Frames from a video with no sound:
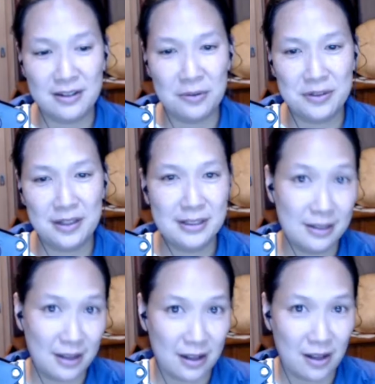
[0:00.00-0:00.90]
So
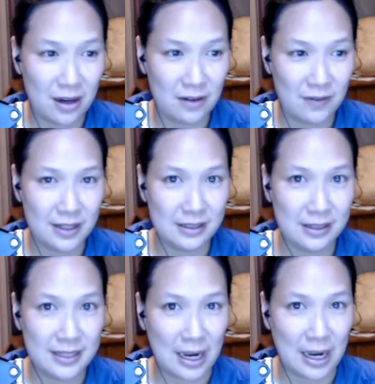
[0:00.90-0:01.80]
since a lot of us
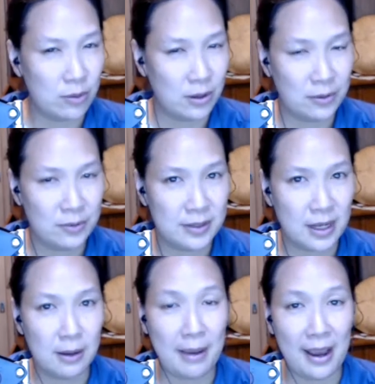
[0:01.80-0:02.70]
download
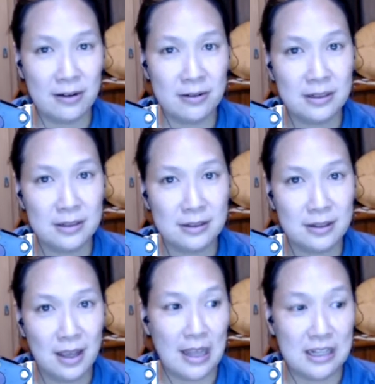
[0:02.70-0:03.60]
patterns
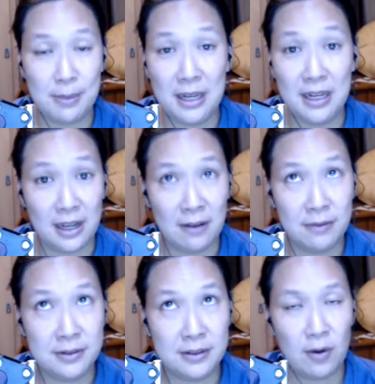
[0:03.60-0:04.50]
as
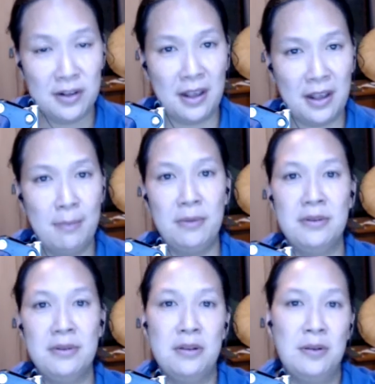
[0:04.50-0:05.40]
PDFs, for example,
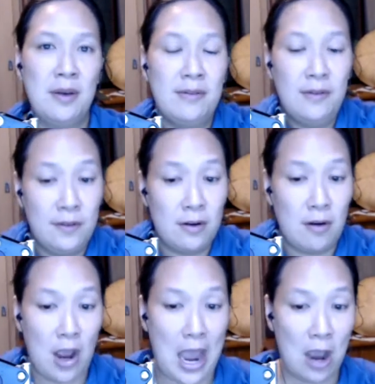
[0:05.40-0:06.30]
you have to figure
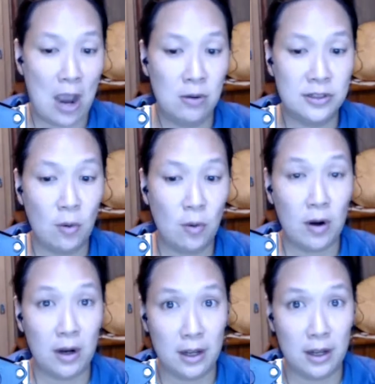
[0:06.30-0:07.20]
out how to
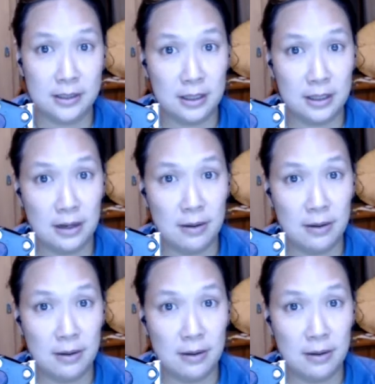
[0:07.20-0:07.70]
organize it.